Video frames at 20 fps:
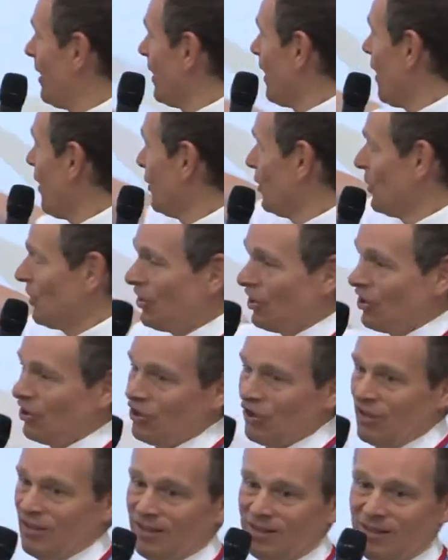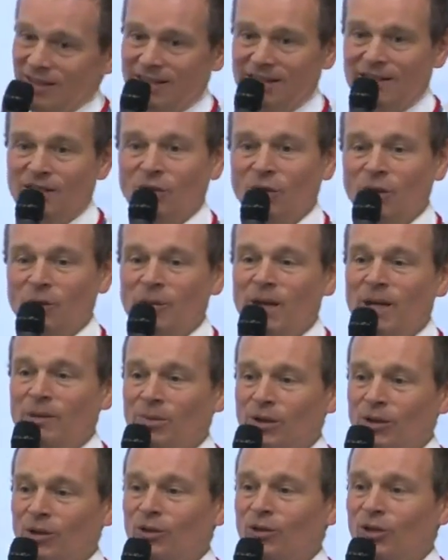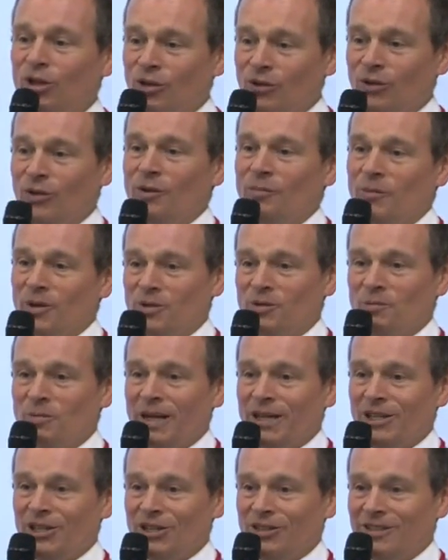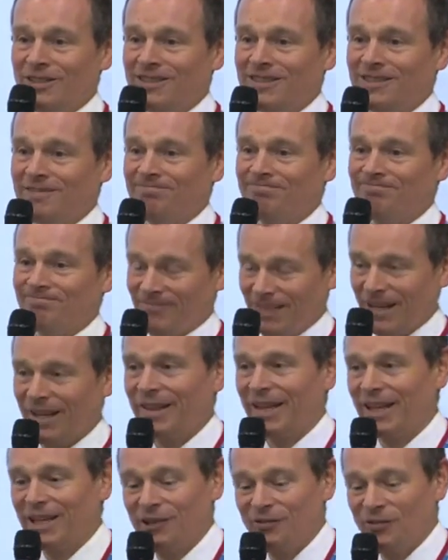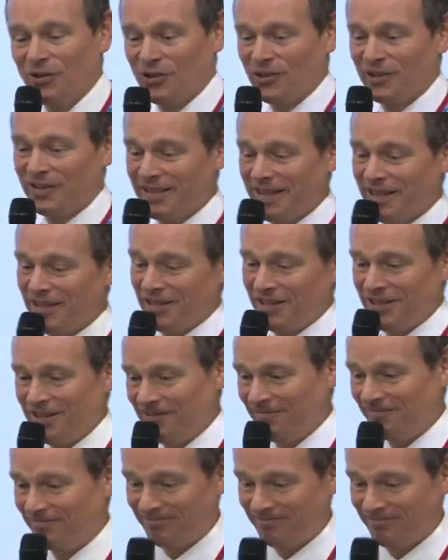Our surgeons are still the people who cure the most patients. Thank you for your attention.